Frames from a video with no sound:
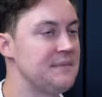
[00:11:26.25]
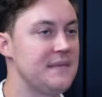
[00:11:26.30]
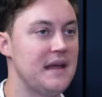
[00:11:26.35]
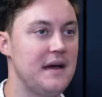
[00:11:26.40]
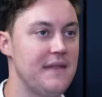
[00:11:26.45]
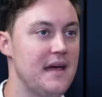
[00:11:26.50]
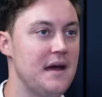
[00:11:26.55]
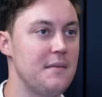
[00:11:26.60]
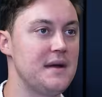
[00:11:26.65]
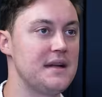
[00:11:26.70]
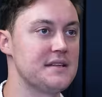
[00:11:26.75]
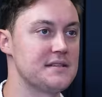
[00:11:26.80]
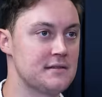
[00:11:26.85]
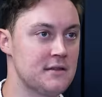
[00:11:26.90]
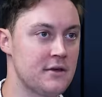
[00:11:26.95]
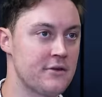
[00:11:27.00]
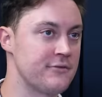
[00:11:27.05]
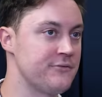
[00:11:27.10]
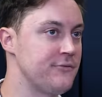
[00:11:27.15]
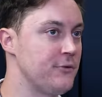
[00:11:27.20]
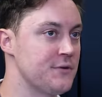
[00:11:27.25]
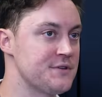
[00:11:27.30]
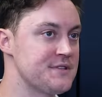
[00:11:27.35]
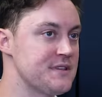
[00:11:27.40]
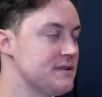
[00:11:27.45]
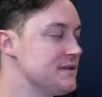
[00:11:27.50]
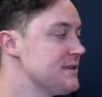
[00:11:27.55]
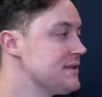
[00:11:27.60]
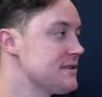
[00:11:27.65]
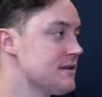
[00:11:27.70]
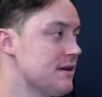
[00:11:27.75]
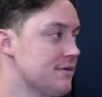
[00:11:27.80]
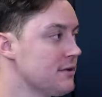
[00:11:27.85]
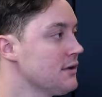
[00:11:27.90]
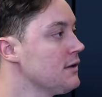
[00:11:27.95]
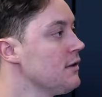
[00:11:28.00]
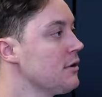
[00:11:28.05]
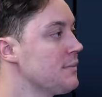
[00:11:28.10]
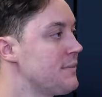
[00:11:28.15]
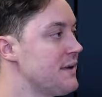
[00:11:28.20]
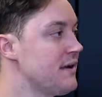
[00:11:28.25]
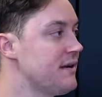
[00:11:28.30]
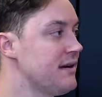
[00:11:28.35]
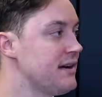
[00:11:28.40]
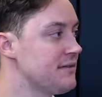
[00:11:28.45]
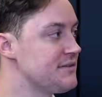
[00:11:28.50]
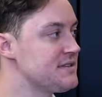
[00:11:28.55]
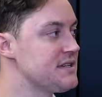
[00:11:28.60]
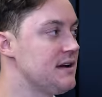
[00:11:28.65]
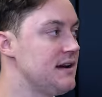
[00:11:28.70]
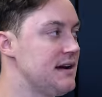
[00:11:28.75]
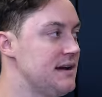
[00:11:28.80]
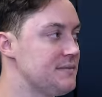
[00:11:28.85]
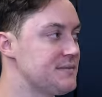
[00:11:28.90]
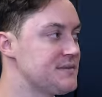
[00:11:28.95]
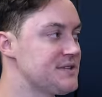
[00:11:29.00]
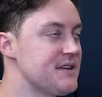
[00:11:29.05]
and that means a lot of four-cylinders over a long period of time.